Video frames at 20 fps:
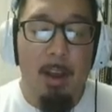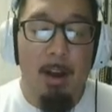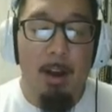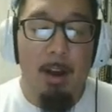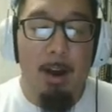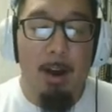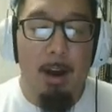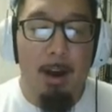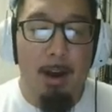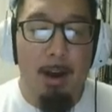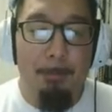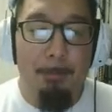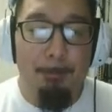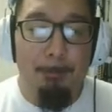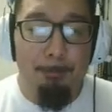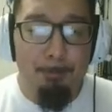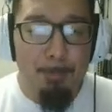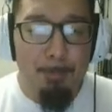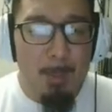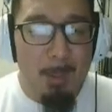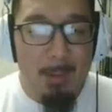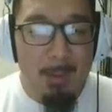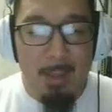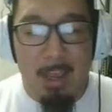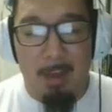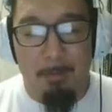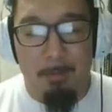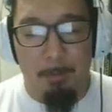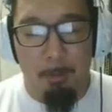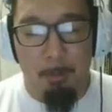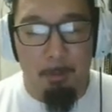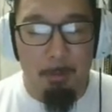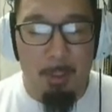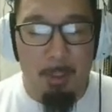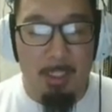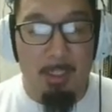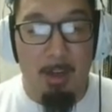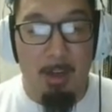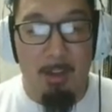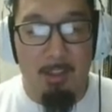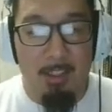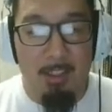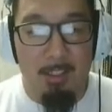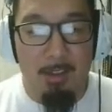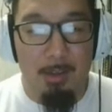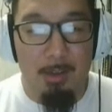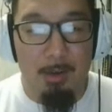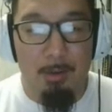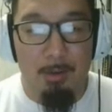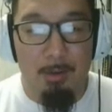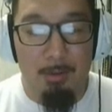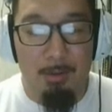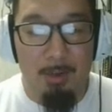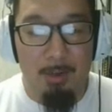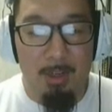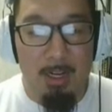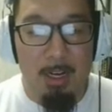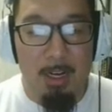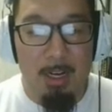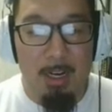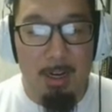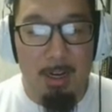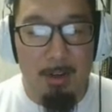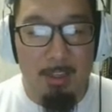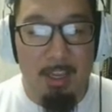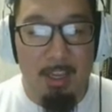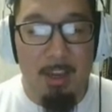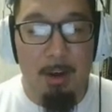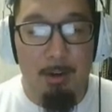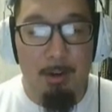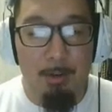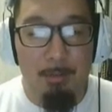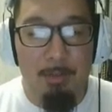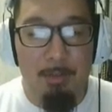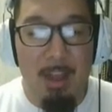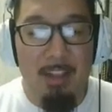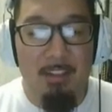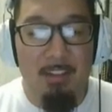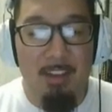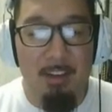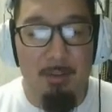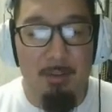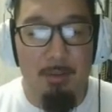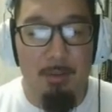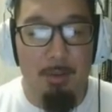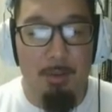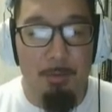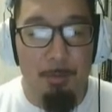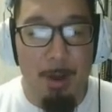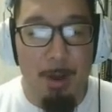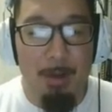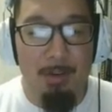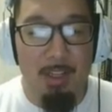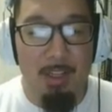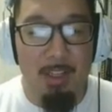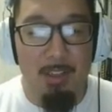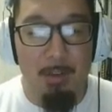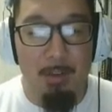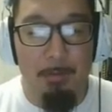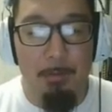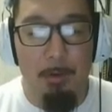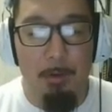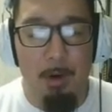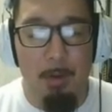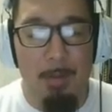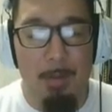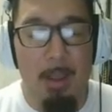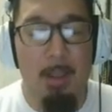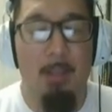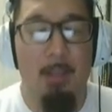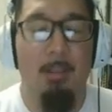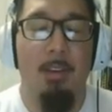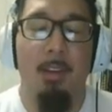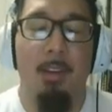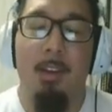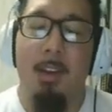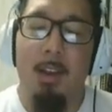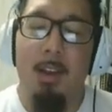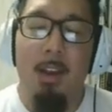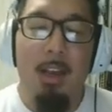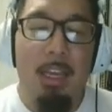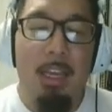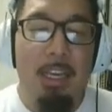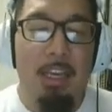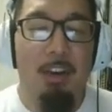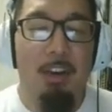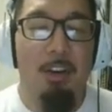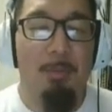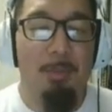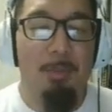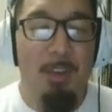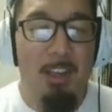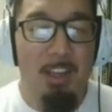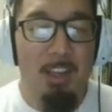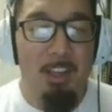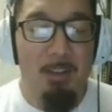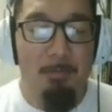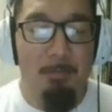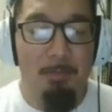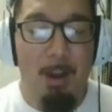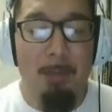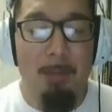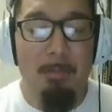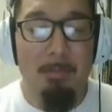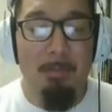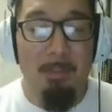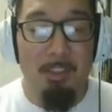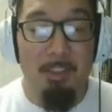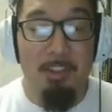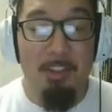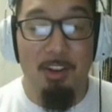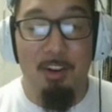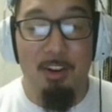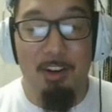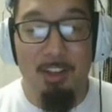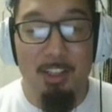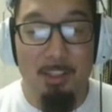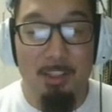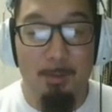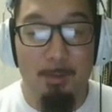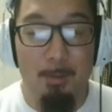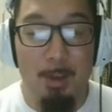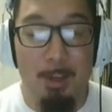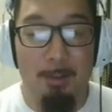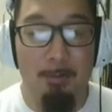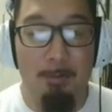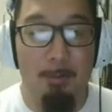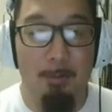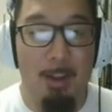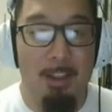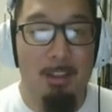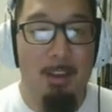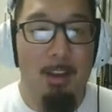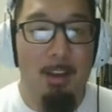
They have Wisconsin's own Keanu Benton, who's rounding into form, and he'll be probably starting this week with